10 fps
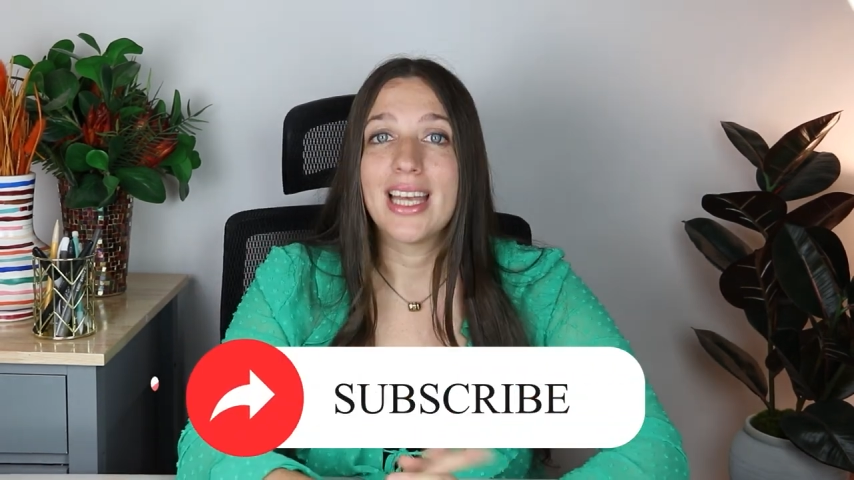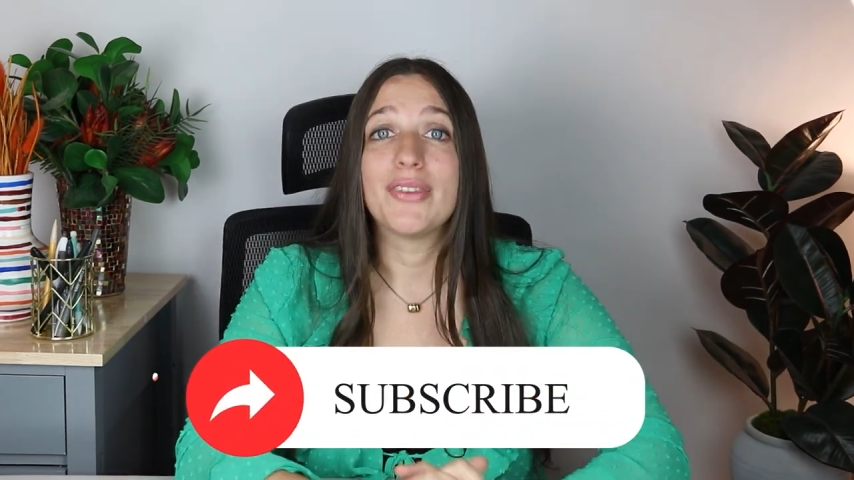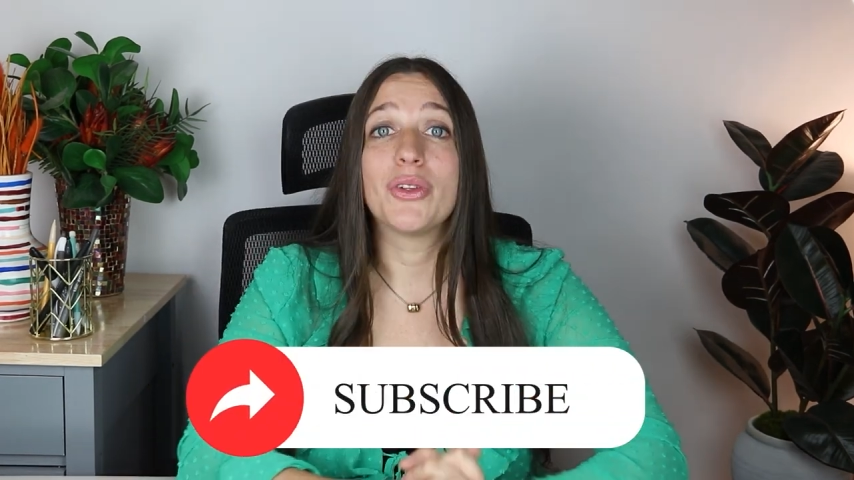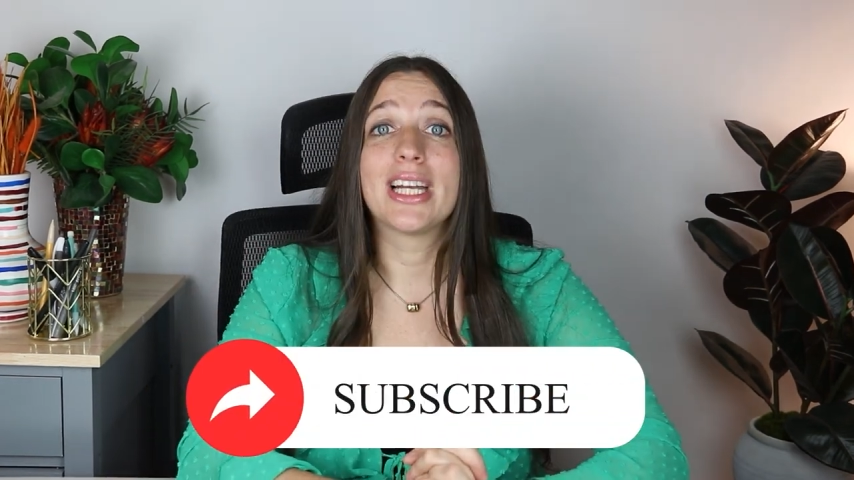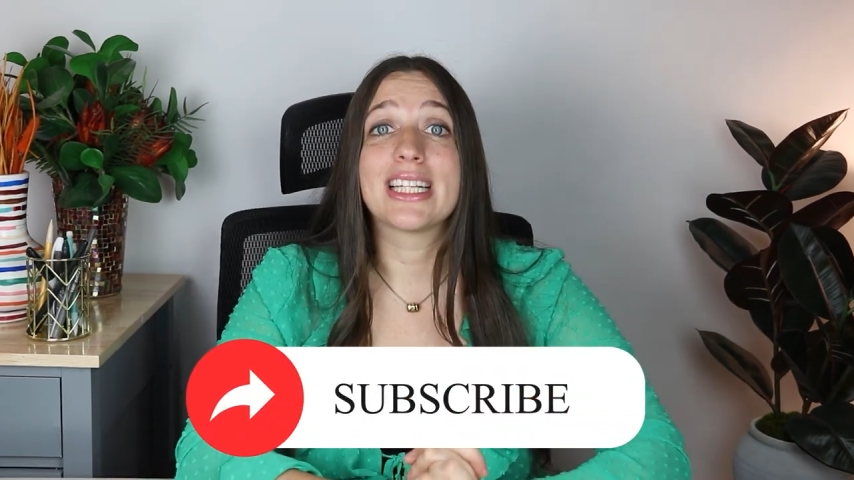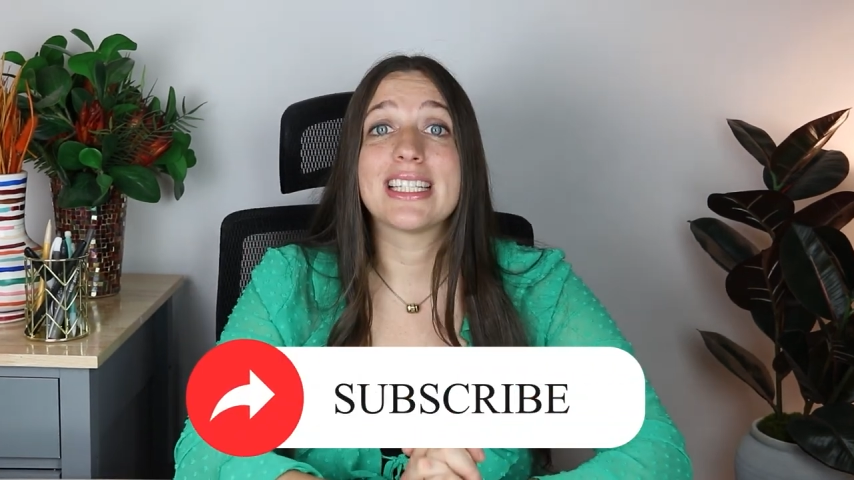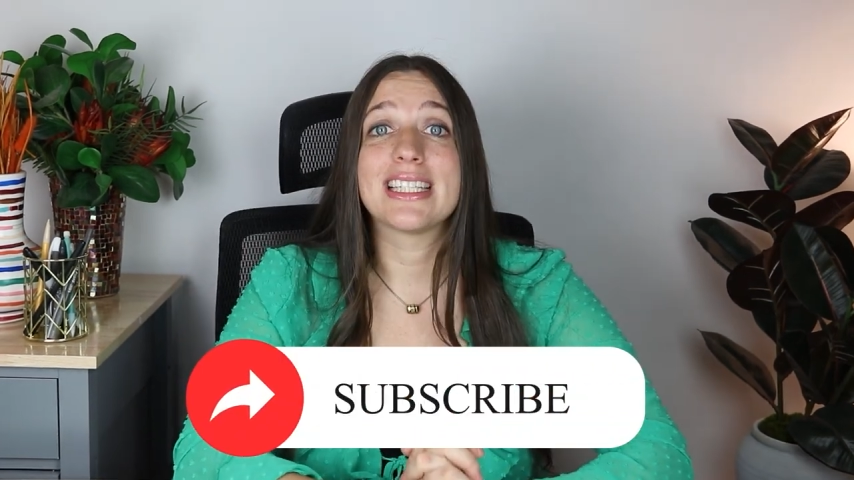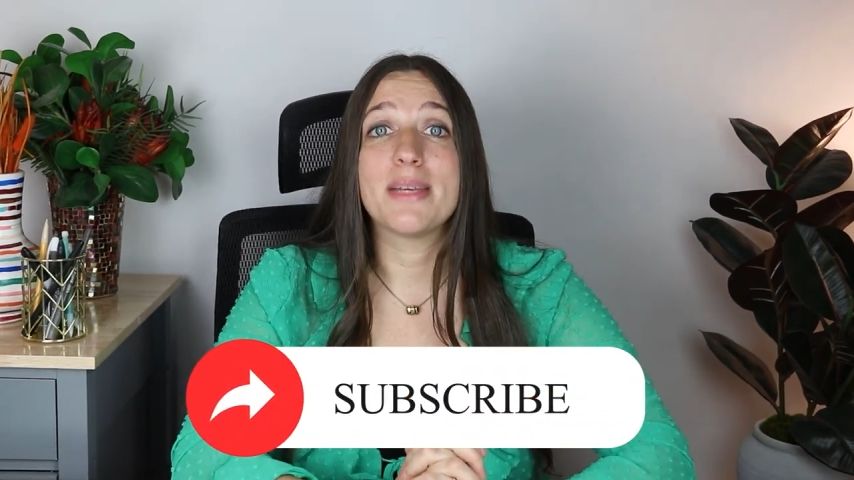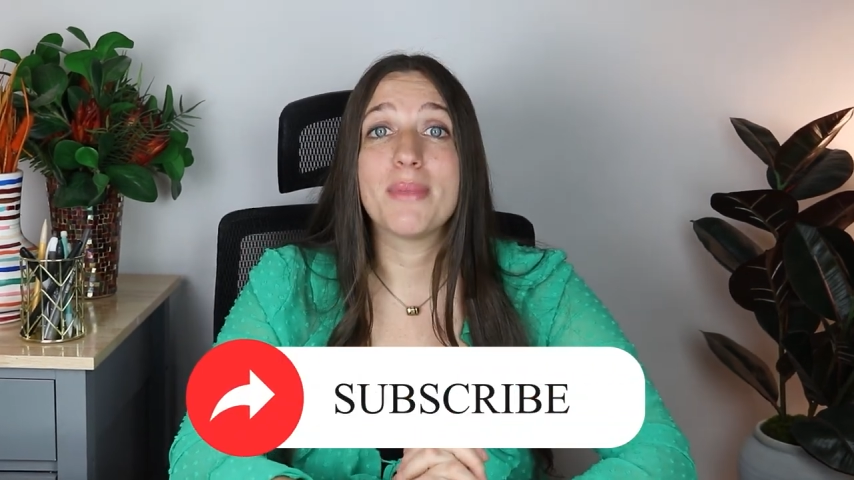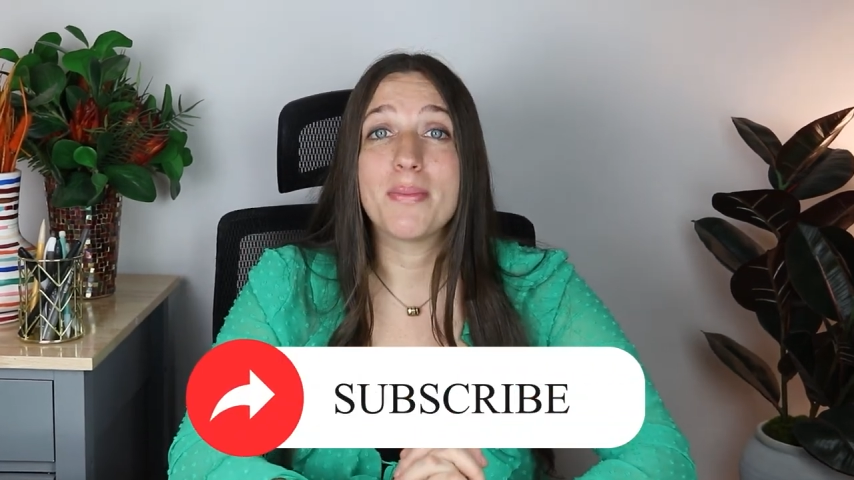If you'd like to
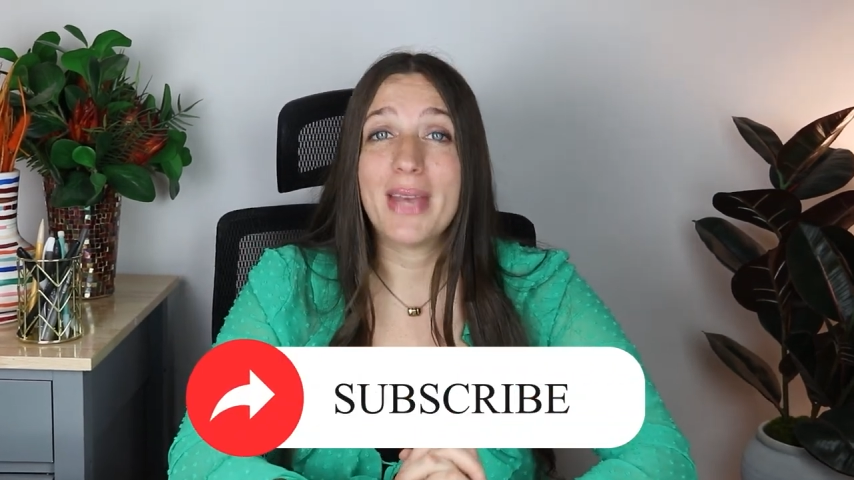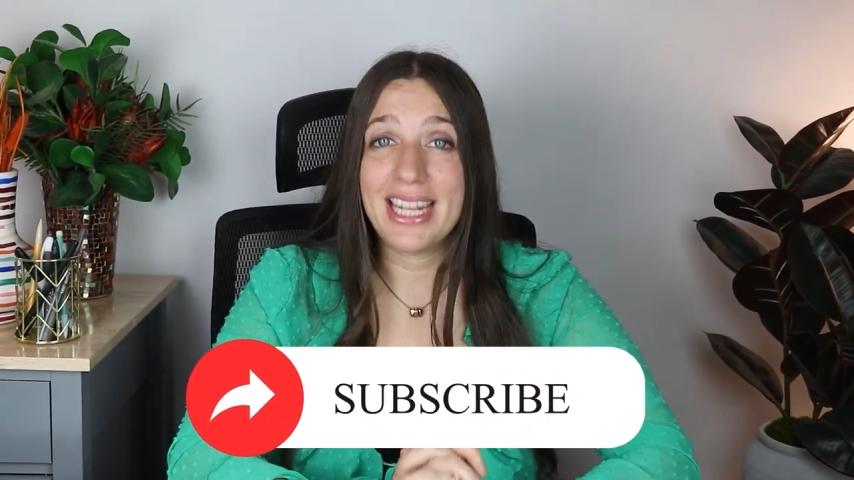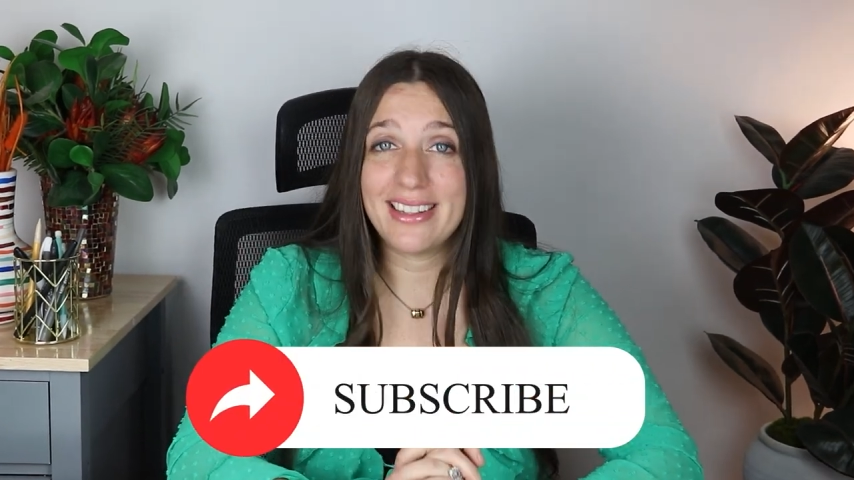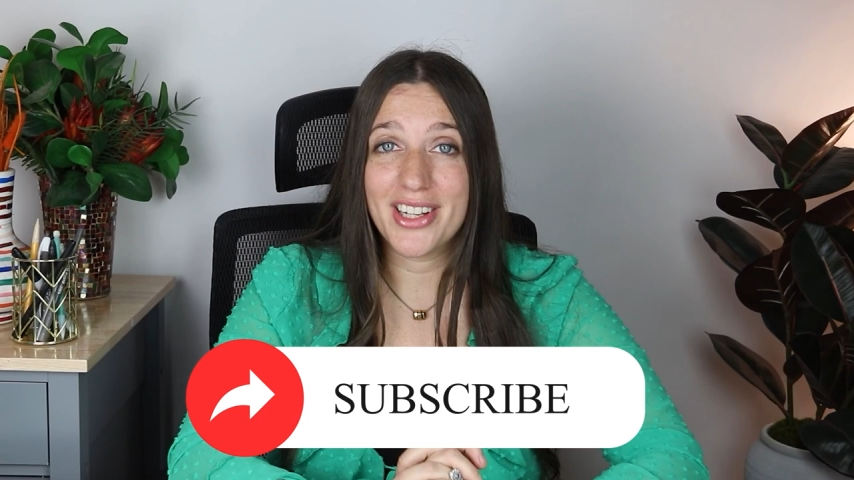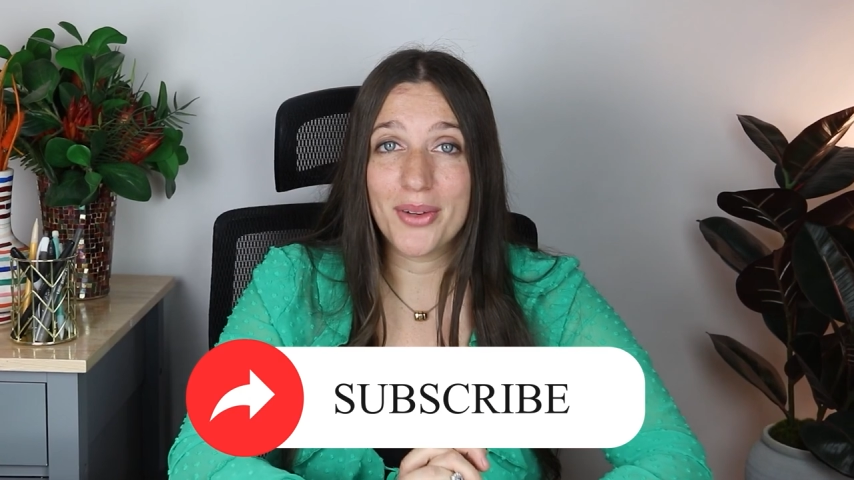see me paint the